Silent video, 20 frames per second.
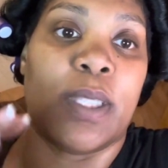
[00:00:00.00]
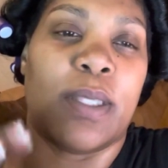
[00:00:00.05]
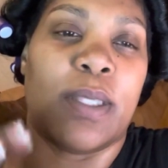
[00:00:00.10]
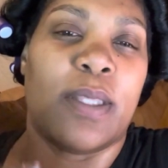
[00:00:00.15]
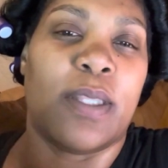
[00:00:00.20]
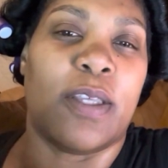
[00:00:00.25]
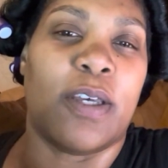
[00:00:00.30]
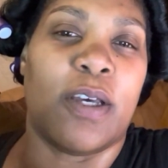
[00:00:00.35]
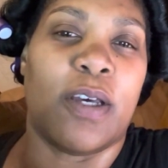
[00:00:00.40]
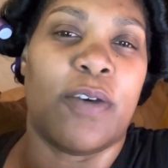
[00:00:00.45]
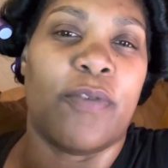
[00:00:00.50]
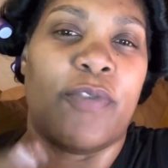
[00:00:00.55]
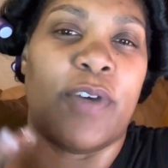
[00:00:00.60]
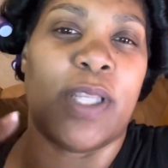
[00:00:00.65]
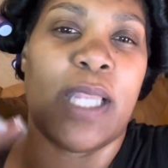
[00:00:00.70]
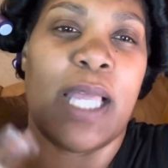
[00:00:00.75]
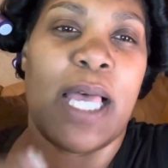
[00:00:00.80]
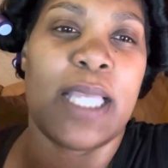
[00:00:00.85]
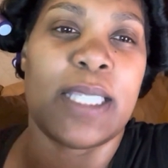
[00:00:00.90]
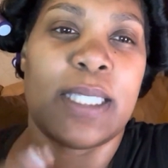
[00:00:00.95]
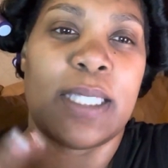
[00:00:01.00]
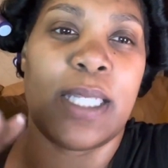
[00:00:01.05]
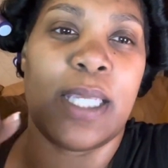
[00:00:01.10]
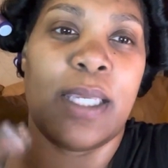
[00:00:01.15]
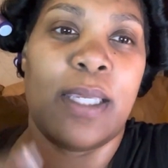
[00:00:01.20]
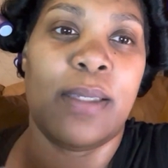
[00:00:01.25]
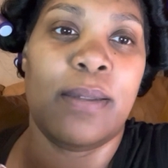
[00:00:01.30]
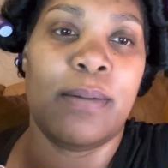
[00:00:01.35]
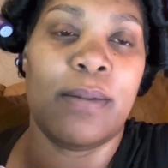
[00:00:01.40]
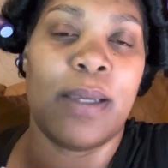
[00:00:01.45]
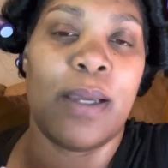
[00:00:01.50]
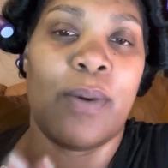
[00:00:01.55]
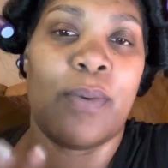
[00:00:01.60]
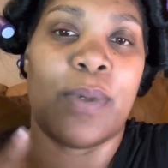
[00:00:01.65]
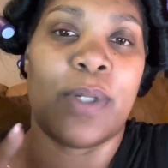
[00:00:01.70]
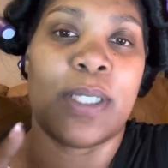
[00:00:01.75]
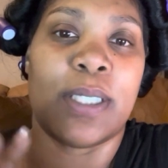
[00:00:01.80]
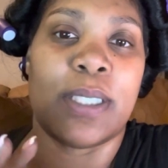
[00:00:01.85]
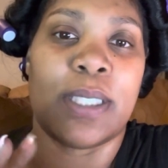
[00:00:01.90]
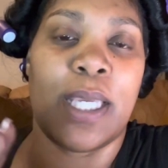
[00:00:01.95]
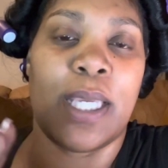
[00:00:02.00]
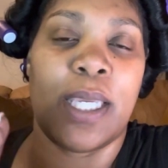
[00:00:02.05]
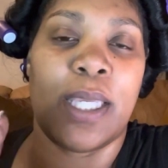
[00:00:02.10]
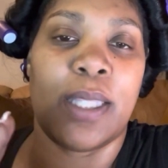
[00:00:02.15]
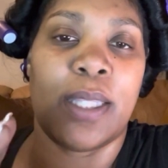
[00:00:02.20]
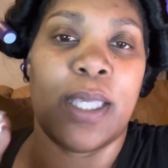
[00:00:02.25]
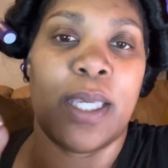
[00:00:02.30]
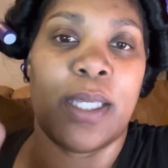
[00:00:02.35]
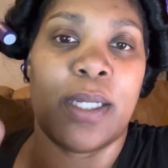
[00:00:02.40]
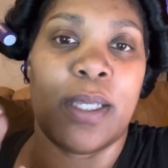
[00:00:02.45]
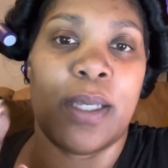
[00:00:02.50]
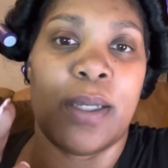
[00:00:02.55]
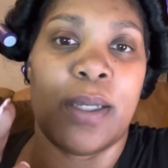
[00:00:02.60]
the velocity, I want to say, that